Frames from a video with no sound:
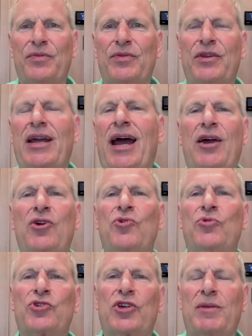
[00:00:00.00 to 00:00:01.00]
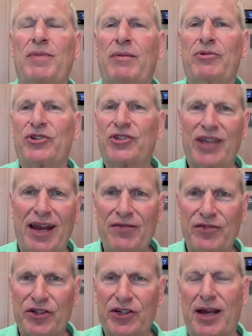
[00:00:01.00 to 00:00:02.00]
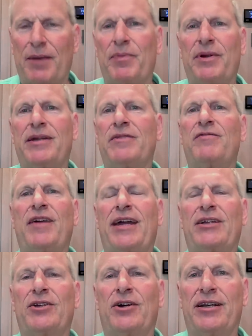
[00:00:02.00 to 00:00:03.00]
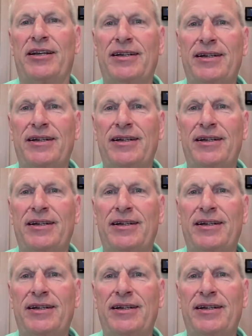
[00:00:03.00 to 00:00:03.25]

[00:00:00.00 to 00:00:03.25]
the guy who was going to be able to save this company. In fact, on